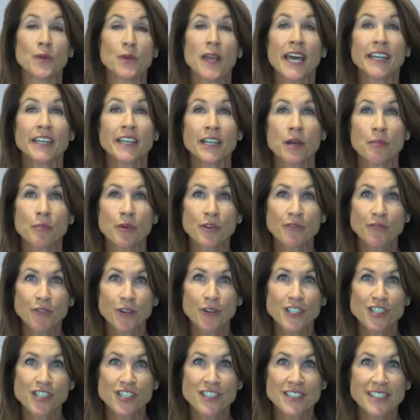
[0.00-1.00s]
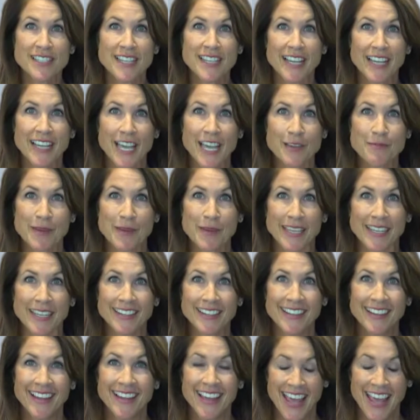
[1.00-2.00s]
We had a number of questions that came
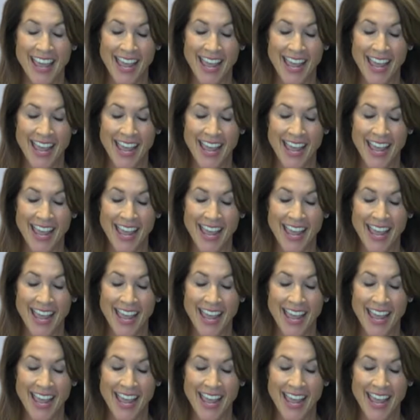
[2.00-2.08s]
in,